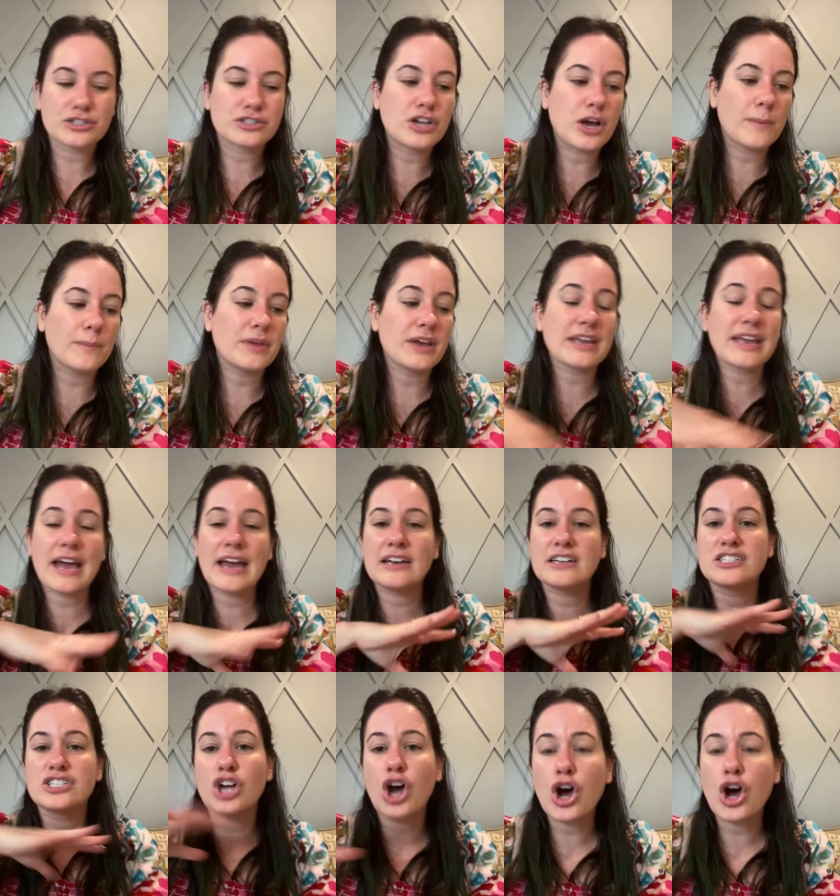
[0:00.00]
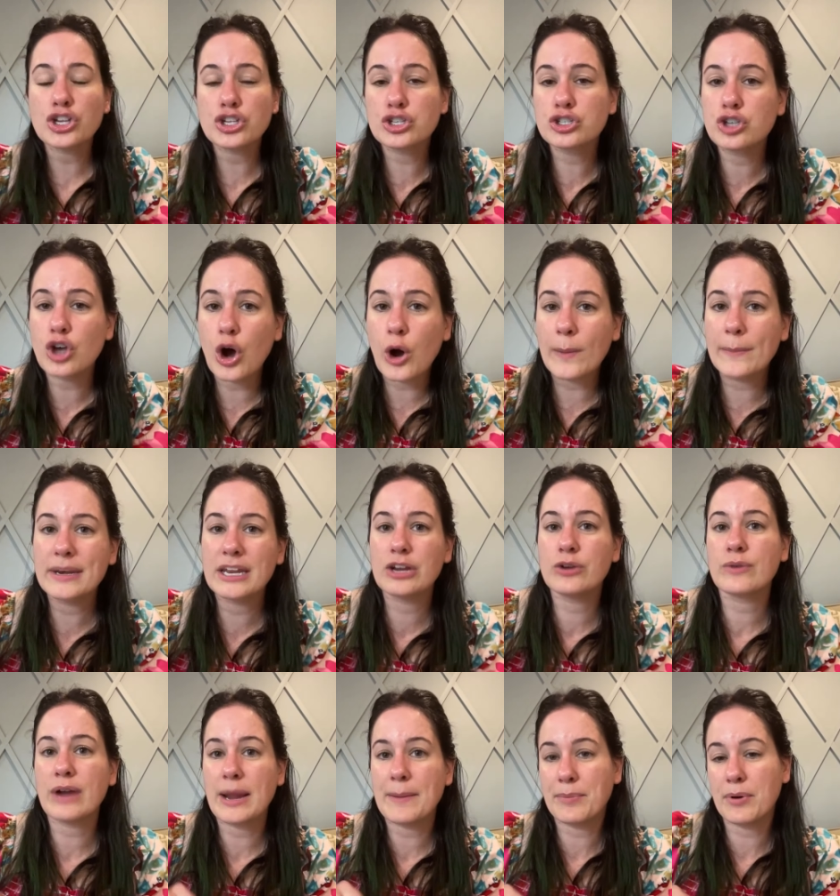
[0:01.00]
So again, t so
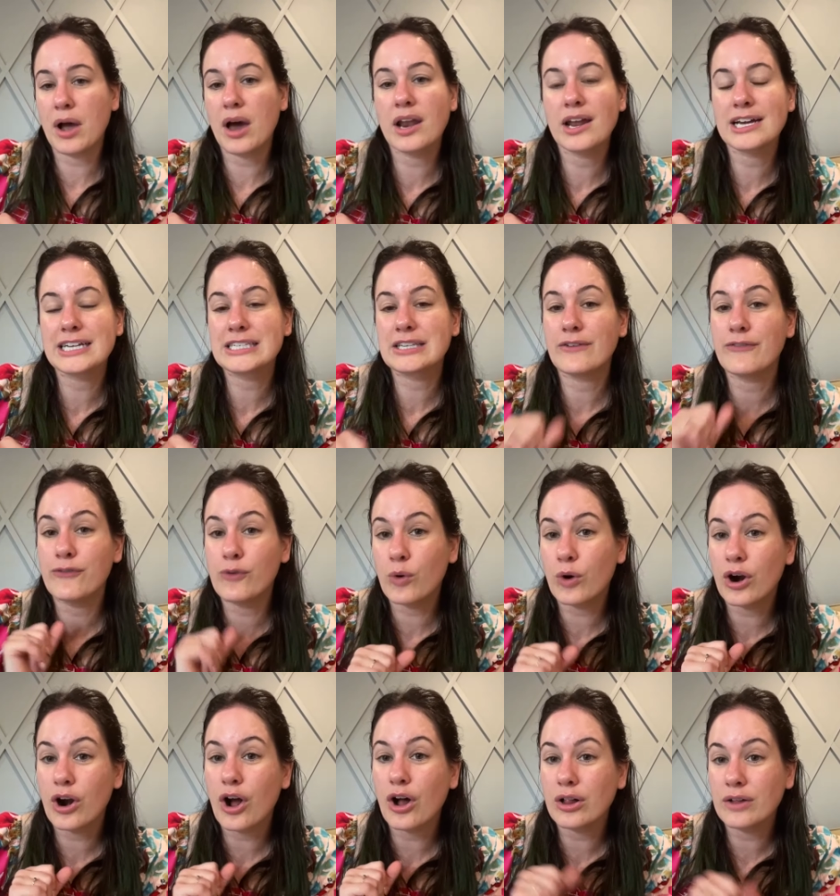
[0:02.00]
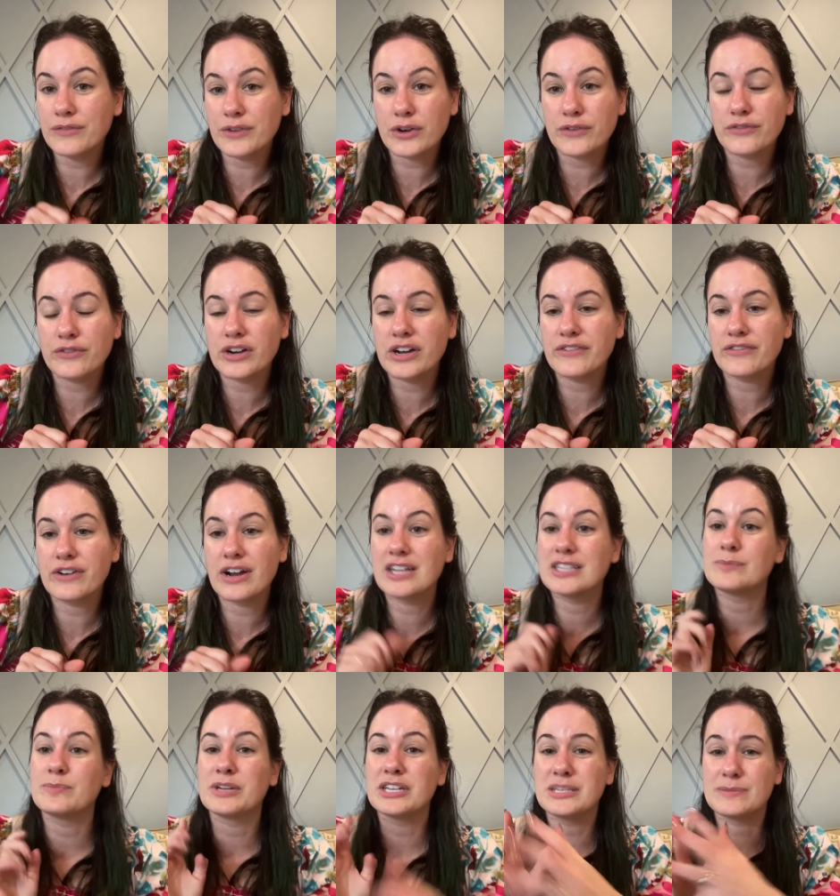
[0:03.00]
many great products for all of your furry
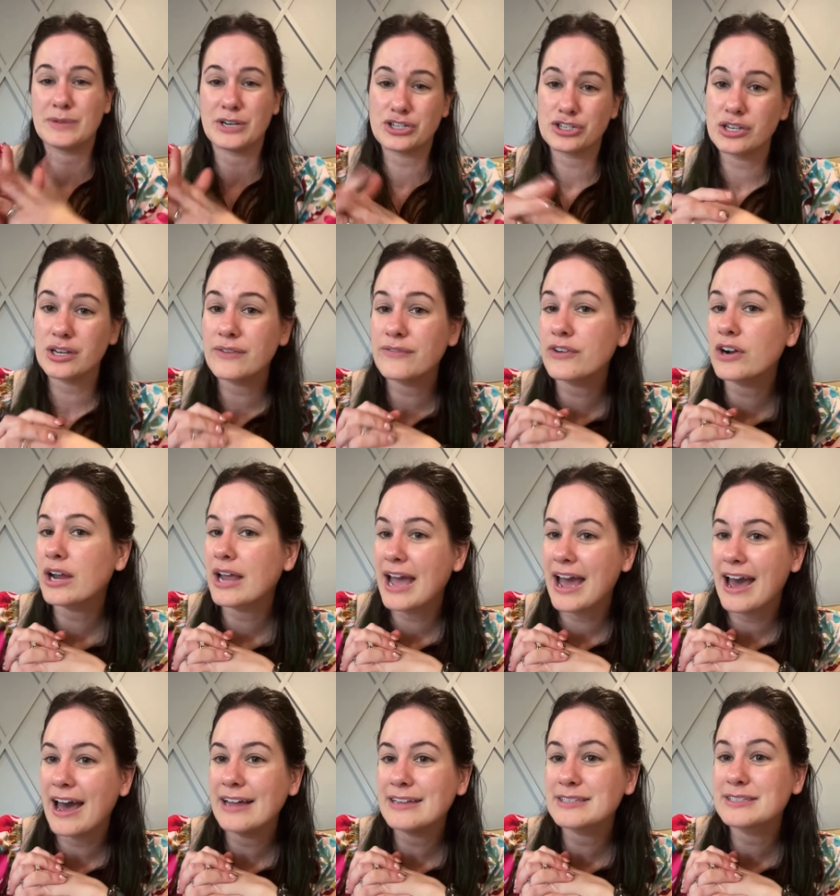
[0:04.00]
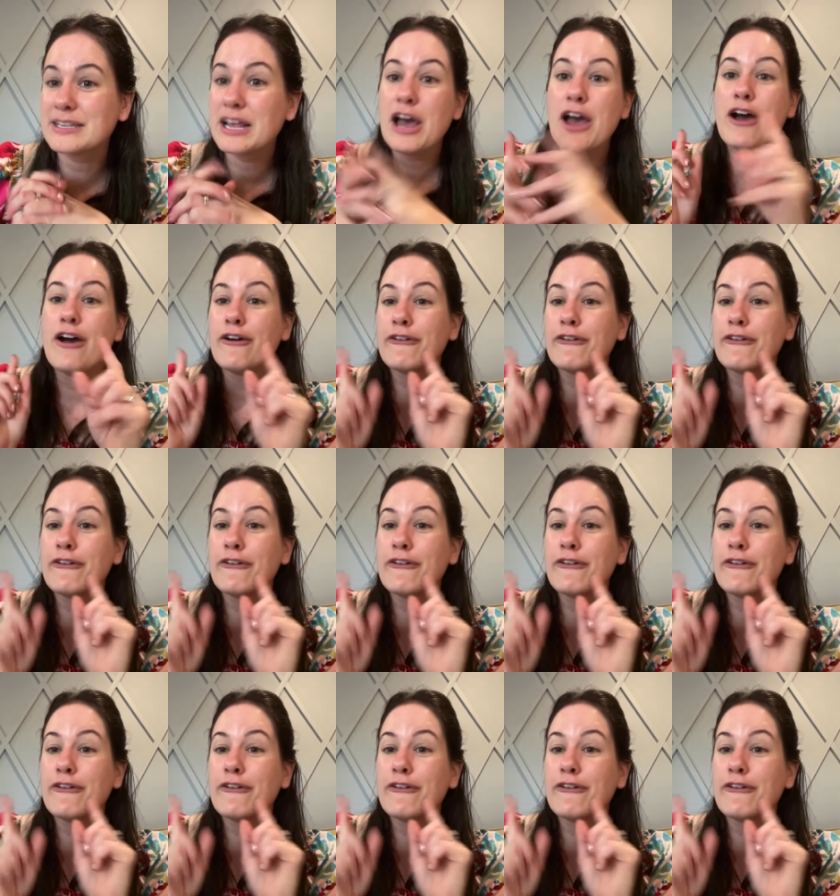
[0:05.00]
friends, but especially for cats.